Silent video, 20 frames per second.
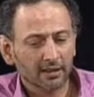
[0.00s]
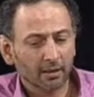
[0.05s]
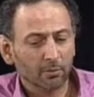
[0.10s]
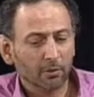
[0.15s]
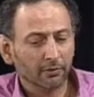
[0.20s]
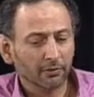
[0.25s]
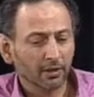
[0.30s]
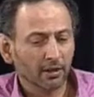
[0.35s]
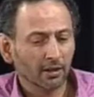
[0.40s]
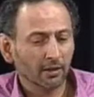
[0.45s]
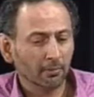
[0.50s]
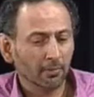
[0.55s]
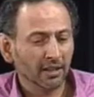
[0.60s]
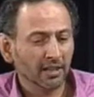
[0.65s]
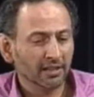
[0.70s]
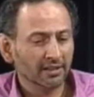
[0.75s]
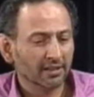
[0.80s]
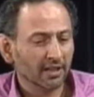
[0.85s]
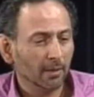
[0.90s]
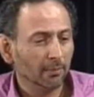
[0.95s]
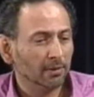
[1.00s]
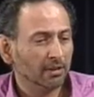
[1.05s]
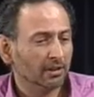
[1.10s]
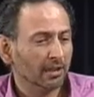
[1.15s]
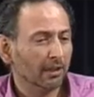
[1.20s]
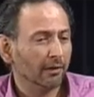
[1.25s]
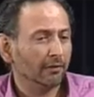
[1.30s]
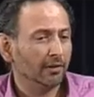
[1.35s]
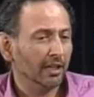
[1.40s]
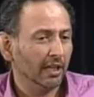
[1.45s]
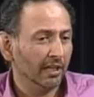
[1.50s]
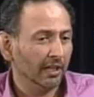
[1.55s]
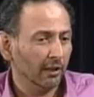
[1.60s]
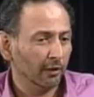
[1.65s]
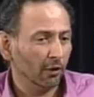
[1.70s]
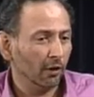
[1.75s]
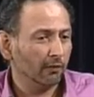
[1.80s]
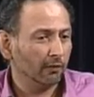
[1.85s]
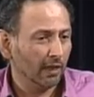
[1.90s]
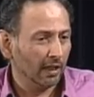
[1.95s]
some of the biggest companies that have
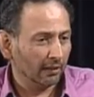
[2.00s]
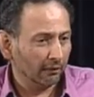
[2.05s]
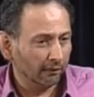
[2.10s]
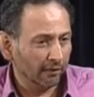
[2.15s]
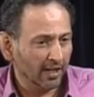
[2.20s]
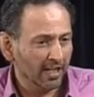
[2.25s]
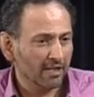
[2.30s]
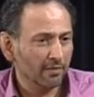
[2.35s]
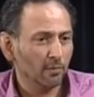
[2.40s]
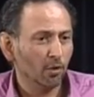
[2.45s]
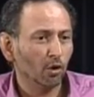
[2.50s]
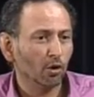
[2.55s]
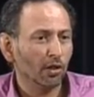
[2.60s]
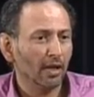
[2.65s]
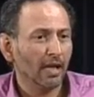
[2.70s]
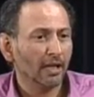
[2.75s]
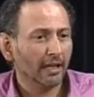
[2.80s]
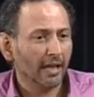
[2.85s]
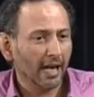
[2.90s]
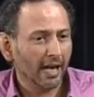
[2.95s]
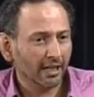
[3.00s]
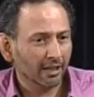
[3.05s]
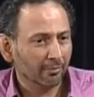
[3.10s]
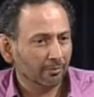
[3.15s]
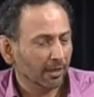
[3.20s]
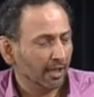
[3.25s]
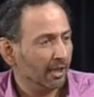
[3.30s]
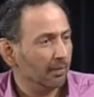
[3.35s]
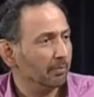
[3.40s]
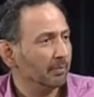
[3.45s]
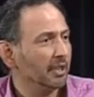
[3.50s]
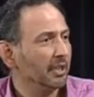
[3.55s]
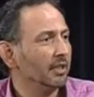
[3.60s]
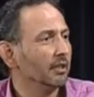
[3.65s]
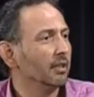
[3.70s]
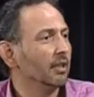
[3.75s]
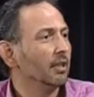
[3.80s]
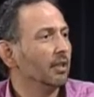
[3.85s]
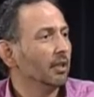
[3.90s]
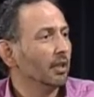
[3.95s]
taken off, like Facebook, like
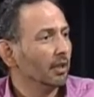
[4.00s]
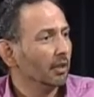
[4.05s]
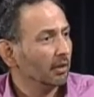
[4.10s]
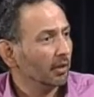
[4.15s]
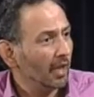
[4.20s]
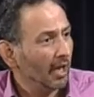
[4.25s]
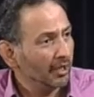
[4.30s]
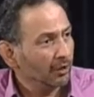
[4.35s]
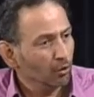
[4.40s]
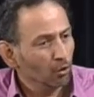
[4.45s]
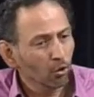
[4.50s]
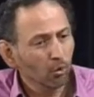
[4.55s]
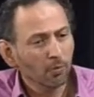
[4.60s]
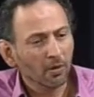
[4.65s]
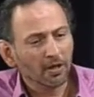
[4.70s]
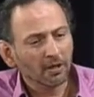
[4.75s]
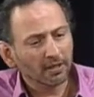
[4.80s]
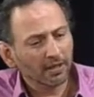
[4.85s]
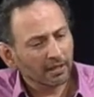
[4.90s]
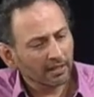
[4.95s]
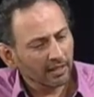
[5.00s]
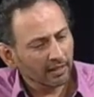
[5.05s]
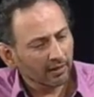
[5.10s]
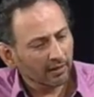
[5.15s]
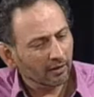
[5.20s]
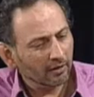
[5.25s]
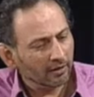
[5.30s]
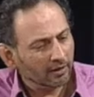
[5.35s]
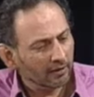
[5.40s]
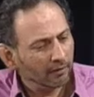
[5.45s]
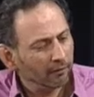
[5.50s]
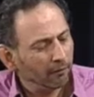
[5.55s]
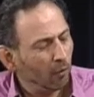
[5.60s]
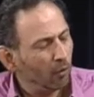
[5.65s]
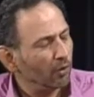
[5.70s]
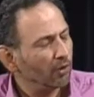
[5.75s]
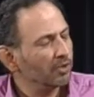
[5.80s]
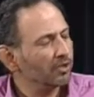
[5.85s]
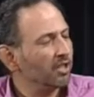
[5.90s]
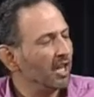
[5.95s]
Airbnb, like Uber, they
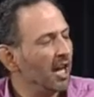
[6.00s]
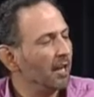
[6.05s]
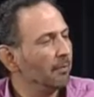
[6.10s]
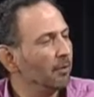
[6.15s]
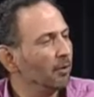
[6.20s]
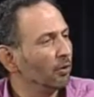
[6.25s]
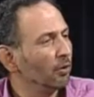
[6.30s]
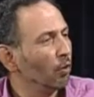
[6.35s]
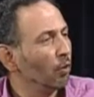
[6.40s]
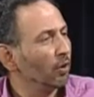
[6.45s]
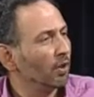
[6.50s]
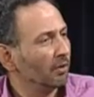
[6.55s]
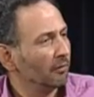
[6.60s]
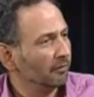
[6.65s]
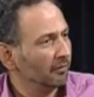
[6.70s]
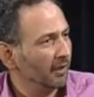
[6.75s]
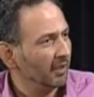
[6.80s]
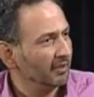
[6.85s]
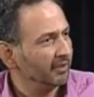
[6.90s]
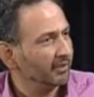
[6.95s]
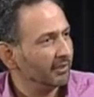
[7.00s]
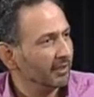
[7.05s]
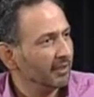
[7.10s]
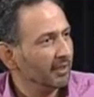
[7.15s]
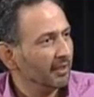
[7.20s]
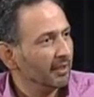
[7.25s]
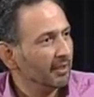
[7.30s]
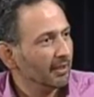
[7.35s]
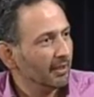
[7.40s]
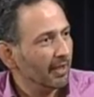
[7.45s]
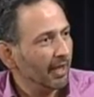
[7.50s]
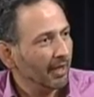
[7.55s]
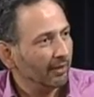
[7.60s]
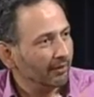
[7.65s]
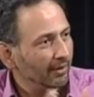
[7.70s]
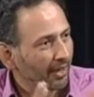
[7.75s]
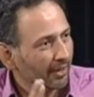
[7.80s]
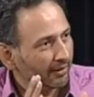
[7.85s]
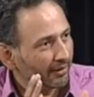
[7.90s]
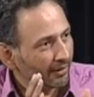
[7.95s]
focused hyper-local first.
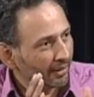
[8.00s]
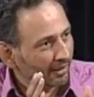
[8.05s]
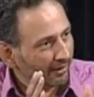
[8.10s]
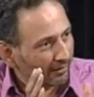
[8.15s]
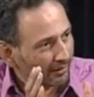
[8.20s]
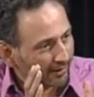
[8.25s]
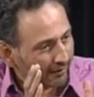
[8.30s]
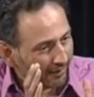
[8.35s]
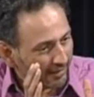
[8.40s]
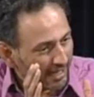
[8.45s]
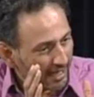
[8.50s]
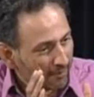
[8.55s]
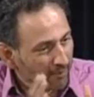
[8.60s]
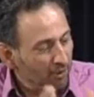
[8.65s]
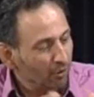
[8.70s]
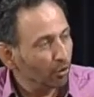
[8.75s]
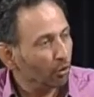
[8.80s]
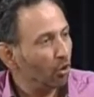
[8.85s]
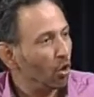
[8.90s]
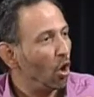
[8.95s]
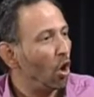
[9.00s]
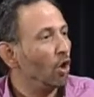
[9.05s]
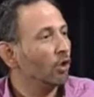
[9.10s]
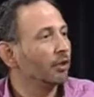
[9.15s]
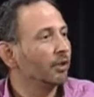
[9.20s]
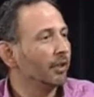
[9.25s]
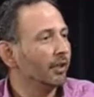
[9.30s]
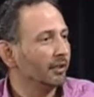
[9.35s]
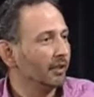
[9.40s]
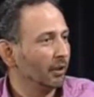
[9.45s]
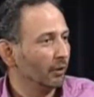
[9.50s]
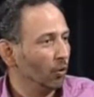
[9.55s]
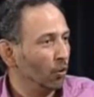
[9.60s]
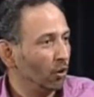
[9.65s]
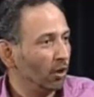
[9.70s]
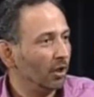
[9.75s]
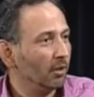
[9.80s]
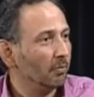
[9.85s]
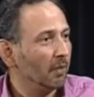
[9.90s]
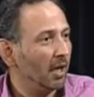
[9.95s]
And they were able to conquer the
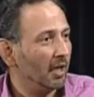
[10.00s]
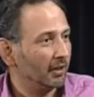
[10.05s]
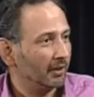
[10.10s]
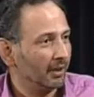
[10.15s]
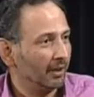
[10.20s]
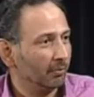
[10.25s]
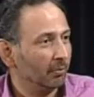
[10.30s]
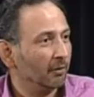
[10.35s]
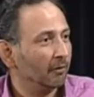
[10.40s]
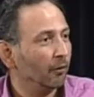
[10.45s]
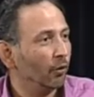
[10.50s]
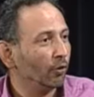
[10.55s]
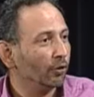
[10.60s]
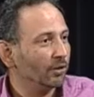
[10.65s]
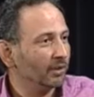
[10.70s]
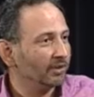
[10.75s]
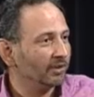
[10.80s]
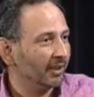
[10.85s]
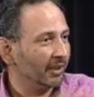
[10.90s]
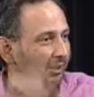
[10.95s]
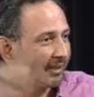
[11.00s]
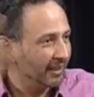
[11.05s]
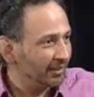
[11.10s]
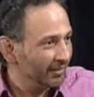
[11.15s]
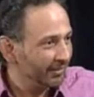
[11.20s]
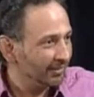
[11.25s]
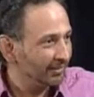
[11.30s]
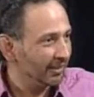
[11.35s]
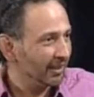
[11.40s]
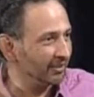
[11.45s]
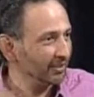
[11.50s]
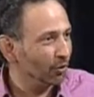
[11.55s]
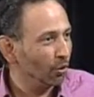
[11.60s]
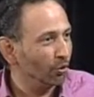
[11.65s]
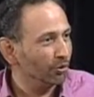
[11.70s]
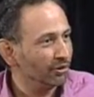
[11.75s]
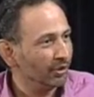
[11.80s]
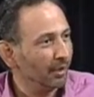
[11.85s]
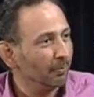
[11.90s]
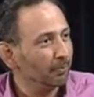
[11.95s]
local market before they said, let's
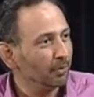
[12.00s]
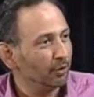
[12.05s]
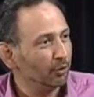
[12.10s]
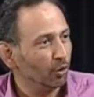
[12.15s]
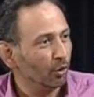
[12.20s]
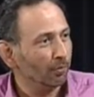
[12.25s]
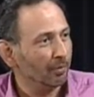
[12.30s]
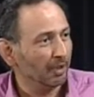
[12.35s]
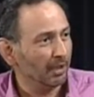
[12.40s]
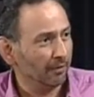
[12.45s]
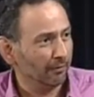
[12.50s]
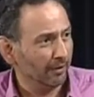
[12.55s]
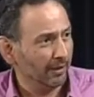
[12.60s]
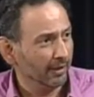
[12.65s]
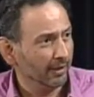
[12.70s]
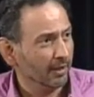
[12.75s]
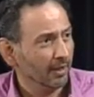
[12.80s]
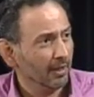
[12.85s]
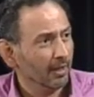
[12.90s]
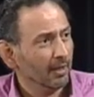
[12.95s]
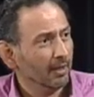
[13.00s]
go jump into a bigger way.